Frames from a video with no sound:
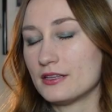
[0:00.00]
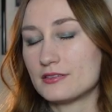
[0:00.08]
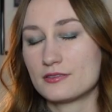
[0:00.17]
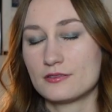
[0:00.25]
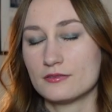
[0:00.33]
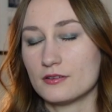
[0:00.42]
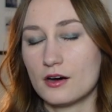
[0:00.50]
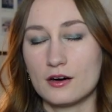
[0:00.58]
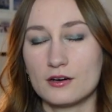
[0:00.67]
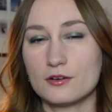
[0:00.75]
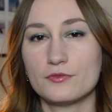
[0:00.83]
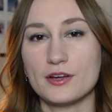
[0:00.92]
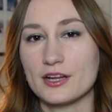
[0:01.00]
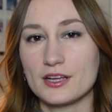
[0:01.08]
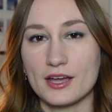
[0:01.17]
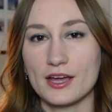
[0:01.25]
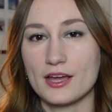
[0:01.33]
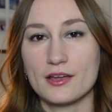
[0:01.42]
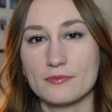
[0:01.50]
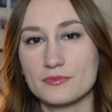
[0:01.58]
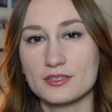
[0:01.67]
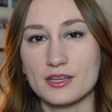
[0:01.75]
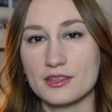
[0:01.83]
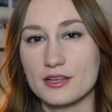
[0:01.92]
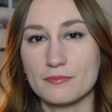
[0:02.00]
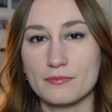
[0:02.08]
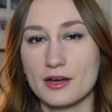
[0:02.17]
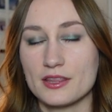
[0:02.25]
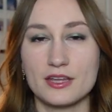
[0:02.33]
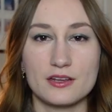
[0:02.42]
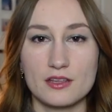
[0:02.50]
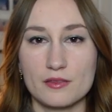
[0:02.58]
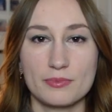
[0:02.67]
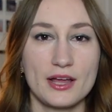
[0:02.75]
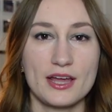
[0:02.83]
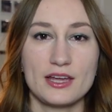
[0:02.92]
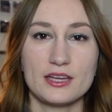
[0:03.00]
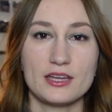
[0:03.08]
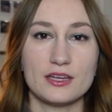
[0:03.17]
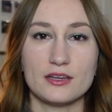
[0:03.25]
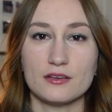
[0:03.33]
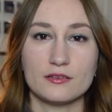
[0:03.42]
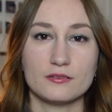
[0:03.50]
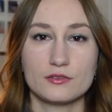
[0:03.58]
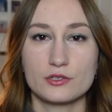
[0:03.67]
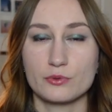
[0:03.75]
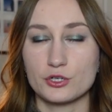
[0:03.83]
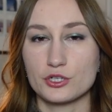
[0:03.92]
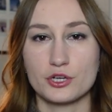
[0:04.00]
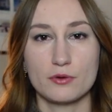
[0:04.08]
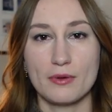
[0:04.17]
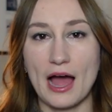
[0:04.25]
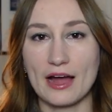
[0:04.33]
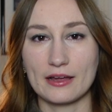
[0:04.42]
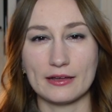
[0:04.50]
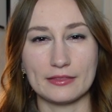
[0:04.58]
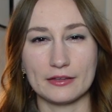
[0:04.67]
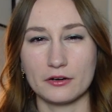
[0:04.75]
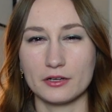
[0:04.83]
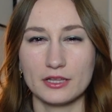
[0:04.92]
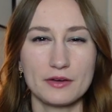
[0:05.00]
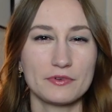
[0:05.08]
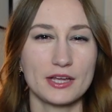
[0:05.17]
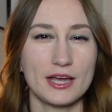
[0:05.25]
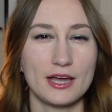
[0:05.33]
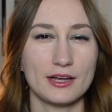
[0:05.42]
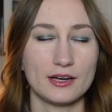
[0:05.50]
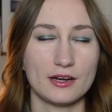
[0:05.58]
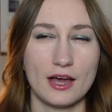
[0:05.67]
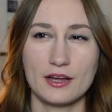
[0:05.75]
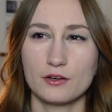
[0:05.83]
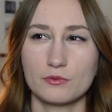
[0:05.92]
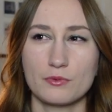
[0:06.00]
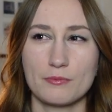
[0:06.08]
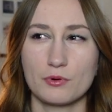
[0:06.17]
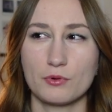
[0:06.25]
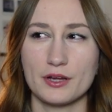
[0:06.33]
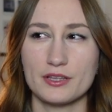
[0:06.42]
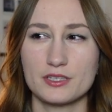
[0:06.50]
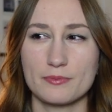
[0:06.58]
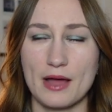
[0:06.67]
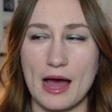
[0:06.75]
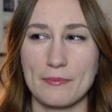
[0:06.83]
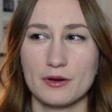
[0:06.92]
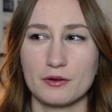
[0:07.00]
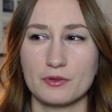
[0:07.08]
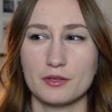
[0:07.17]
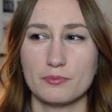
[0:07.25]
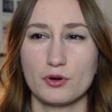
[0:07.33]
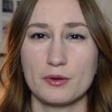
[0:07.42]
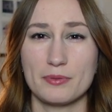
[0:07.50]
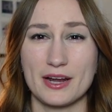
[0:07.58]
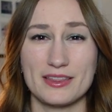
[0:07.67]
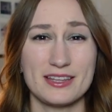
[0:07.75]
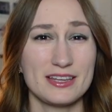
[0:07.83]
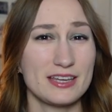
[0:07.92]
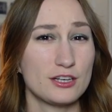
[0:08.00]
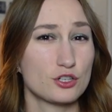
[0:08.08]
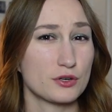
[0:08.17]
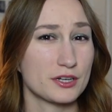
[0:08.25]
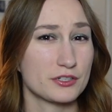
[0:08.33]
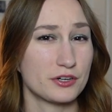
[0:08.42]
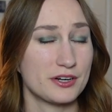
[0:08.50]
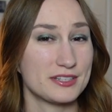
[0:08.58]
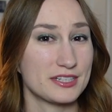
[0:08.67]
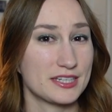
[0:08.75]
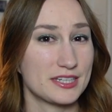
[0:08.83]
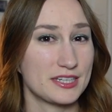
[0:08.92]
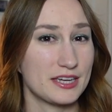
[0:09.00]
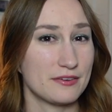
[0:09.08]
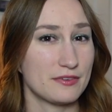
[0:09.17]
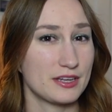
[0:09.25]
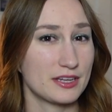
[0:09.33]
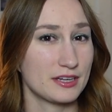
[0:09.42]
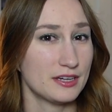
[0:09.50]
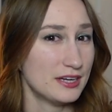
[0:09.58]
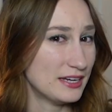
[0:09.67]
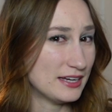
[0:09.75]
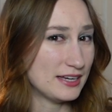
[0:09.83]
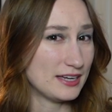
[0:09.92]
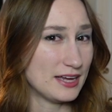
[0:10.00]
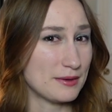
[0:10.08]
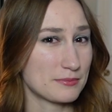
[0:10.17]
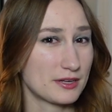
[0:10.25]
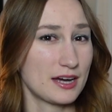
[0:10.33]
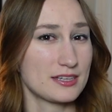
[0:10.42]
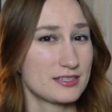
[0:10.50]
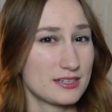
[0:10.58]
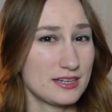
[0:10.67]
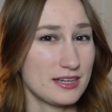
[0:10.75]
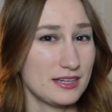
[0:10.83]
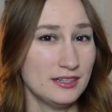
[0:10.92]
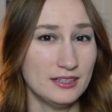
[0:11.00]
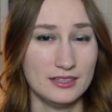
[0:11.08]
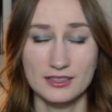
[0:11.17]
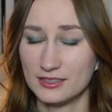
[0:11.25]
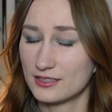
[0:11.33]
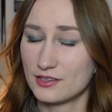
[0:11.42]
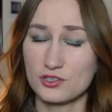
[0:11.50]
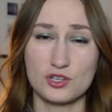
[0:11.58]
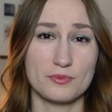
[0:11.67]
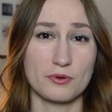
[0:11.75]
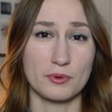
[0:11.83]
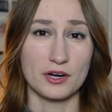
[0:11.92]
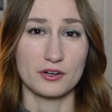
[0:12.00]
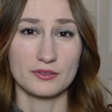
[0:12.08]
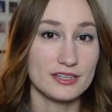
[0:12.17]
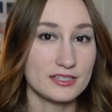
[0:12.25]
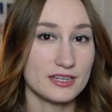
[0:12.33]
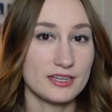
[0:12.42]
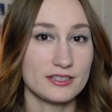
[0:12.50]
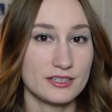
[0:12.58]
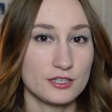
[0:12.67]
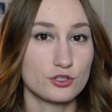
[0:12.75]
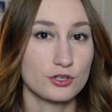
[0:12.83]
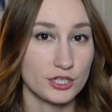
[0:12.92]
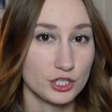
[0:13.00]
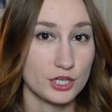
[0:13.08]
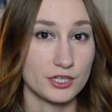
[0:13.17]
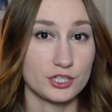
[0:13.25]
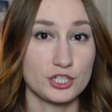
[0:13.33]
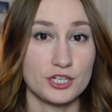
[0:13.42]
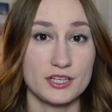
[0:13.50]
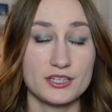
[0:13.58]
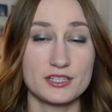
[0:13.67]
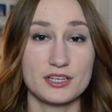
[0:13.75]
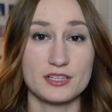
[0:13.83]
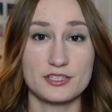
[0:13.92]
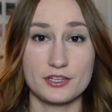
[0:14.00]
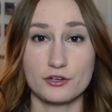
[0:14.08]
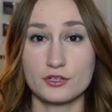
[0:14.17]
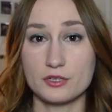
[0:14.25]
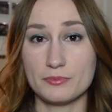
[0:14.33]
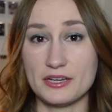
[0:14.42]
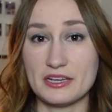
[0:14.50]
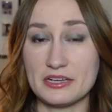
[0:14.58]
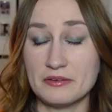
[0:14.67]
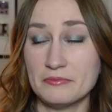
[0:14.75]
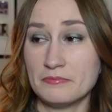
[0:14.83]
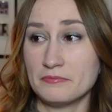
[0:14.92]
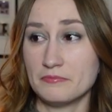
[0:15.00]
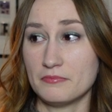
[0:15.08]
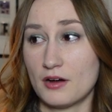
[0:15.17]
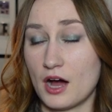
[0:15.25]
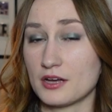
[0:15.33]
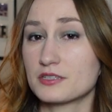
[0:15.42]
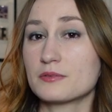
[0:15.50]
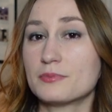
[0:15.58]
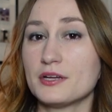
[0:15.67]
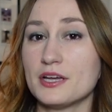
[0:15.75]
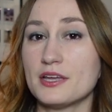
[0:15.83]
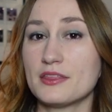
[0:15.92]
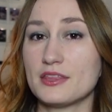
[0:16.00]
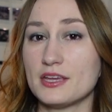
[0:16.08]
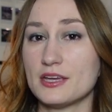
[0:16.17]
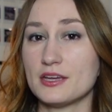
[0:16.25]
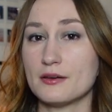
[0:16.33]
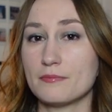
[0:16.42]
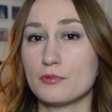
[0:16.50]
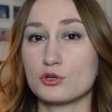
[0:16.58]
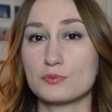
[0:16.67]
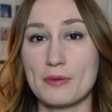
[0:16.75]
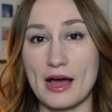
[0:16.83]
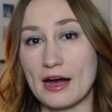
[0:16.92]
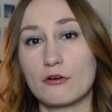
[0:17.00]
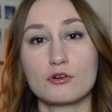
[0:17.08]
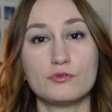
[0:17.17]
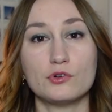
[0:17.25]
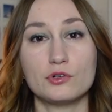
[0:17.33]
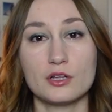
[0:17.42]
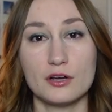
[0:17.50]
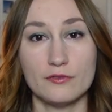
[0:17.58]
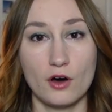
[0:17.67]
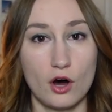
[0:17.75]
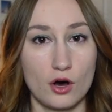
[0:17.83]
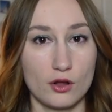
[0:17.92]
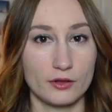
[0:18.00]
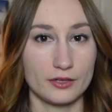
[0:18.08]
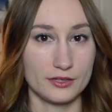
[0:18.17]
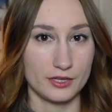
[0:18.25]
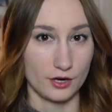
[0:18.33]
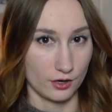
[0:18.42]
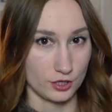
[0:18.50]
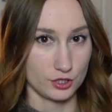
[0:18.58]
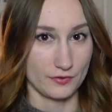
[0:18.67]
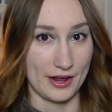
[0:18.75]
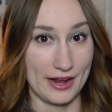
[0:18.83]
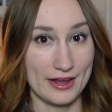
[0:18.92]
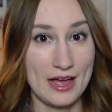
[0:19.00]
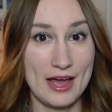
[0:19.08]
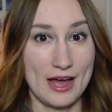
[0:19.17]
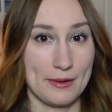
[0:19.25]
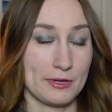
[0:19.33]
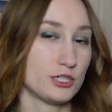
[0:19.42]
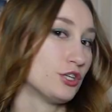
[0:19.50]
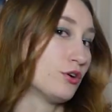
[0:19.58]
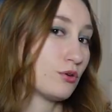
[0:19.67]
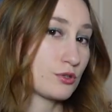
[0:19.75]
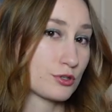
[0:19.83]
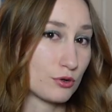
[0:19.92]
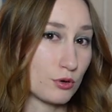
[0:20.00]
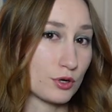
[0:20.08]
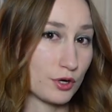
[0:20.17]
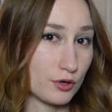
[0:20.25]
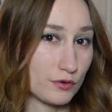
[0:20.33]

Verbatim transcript: it's all fun and games, and then by the end of the play he switches her back and they're in love again, and I don't remember what ends up happening with the boy, but I think he tricks her into giving him custody. Super weird. In D and D tradition, she is considered to be possibly the most powerful of all the archfey. I mean, she holds court